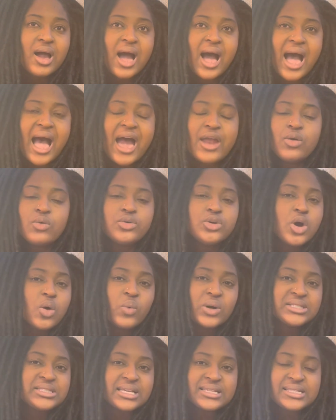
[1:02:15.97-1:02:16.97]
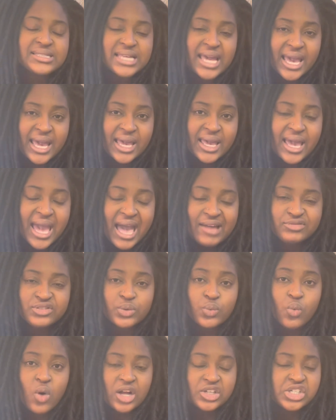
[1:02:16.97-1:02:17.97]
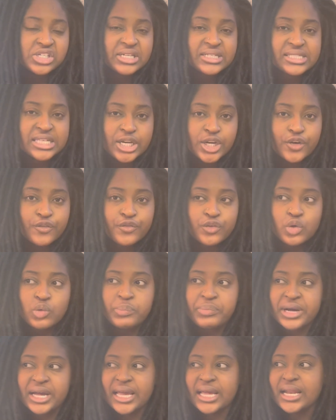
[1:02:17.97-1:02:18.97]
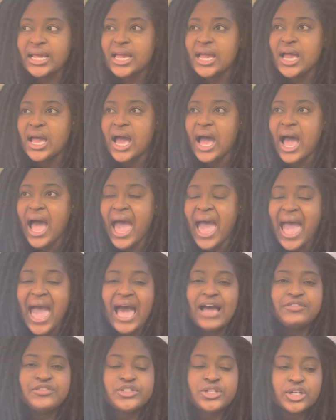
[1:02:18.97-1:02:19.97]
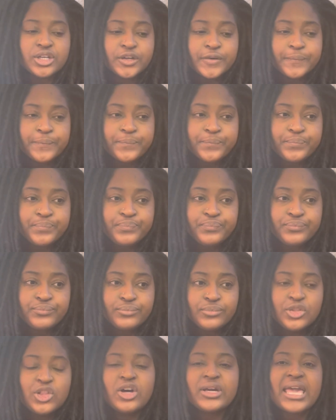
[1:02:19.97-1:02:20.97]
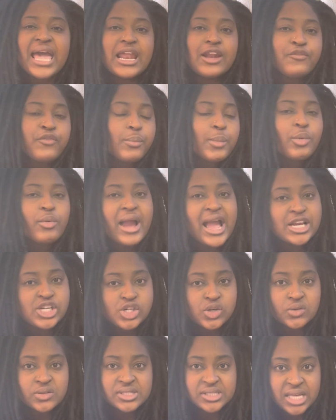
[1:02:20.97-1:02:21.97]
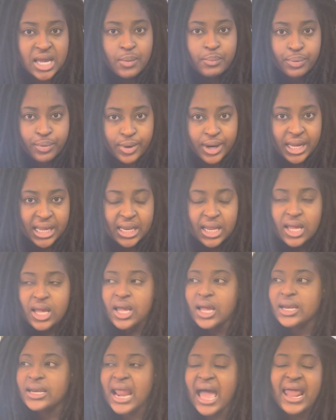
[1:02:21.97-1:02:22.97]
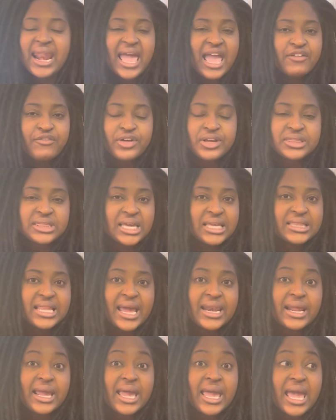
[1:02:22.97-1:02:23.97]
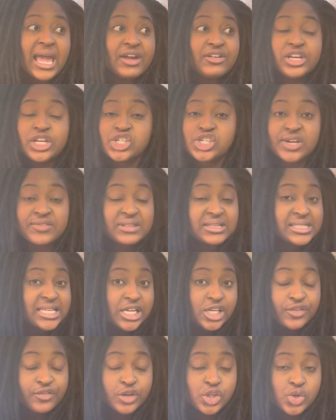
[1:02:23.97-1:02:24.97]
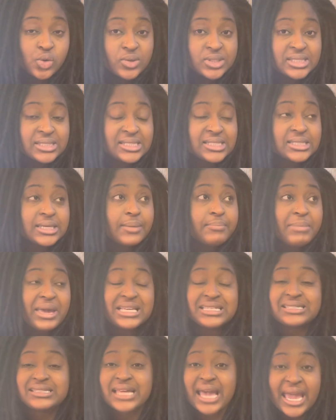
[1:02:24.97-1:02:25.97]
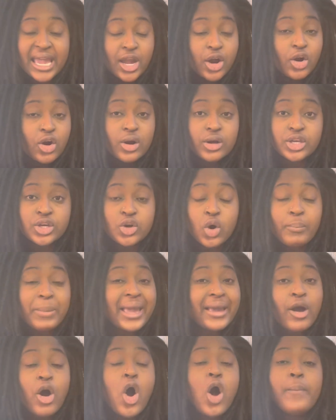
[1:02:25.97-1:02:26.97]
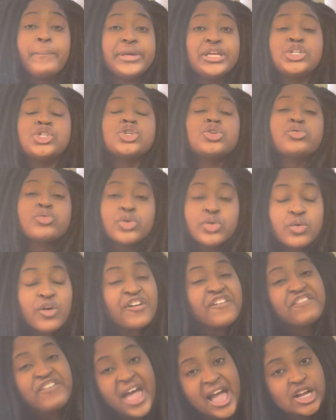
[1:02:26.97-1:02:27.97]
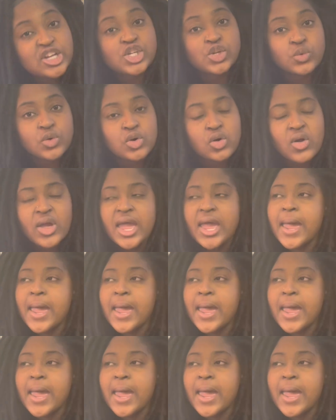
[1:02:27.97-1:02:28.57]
I don't know what to say after watching this interview, but I have to look at it from a rational standpoint. Not everything that each of these individuals may say or, you know, may all be true or factual,